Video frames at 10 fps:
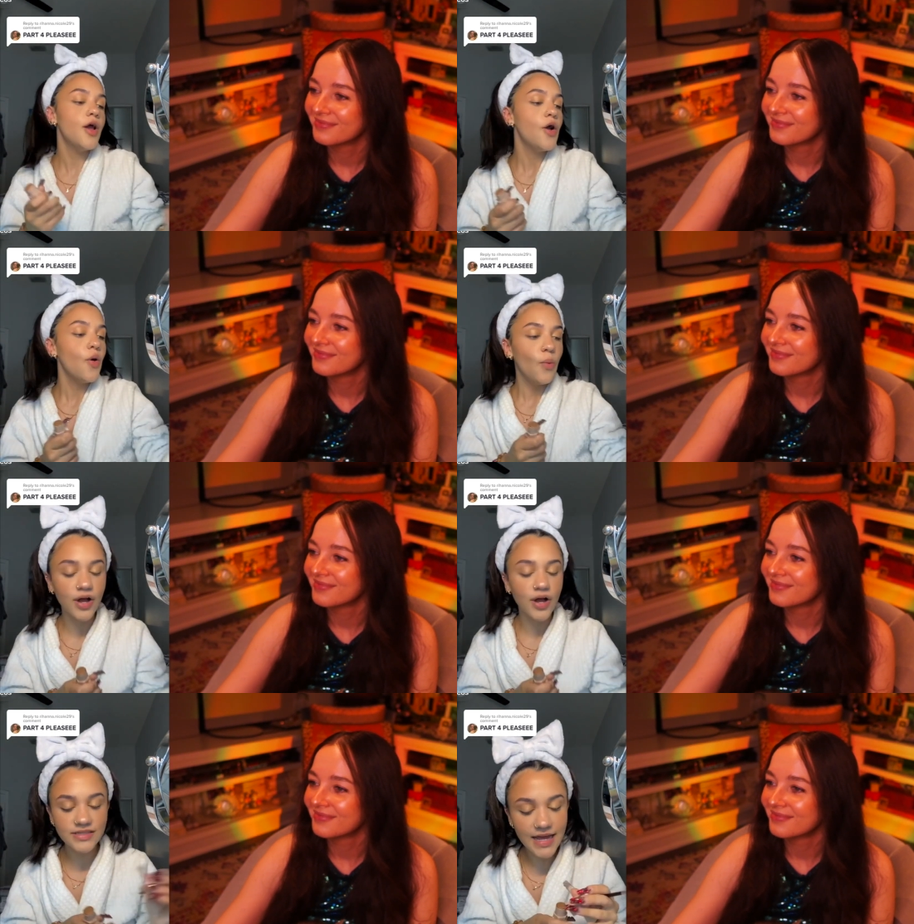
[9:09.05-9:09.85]
Speaker 1: once
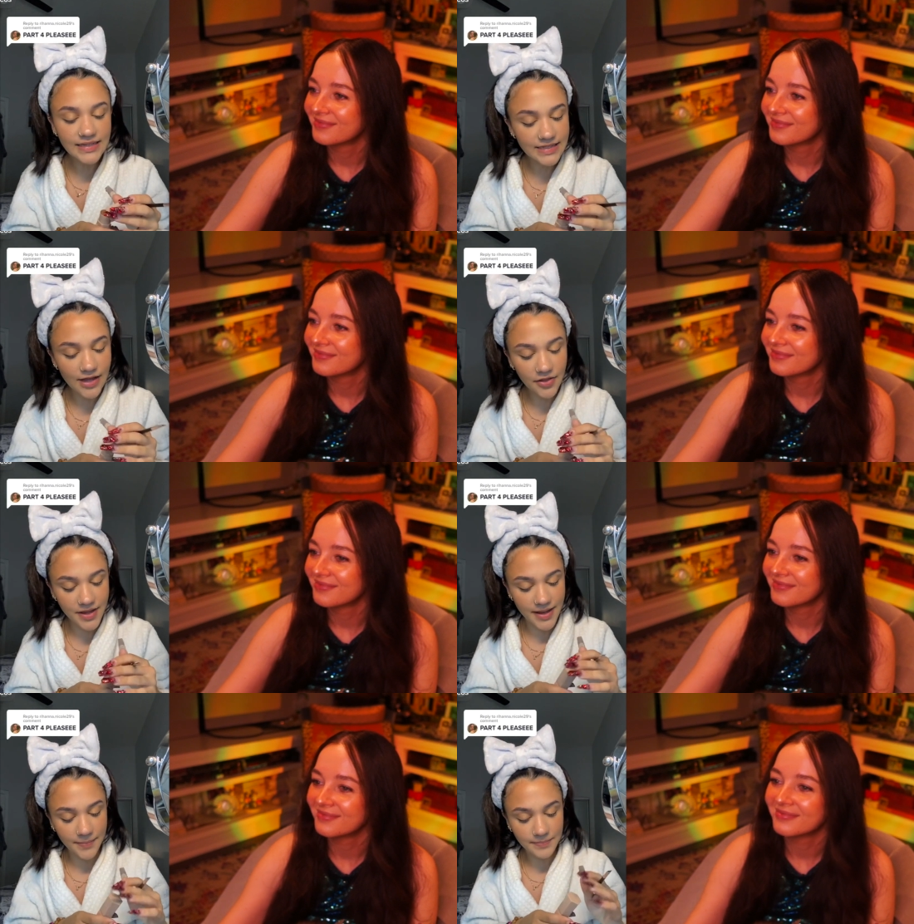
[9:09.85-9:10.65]
I tell
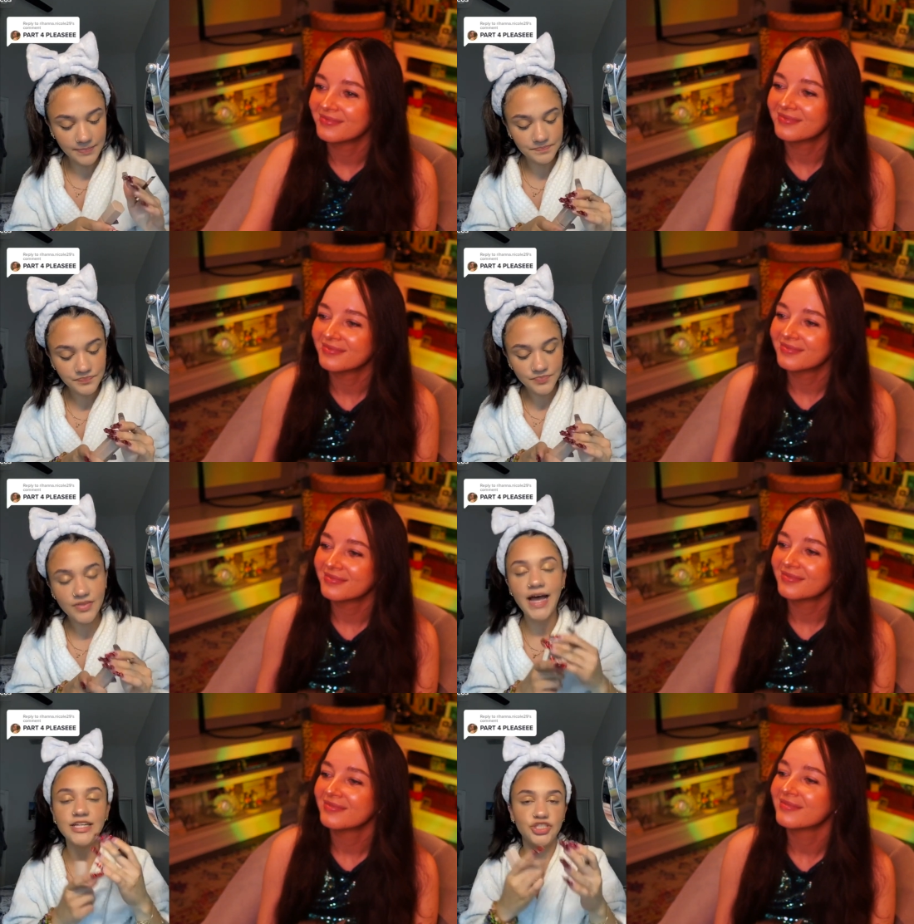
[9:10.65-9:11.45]
him that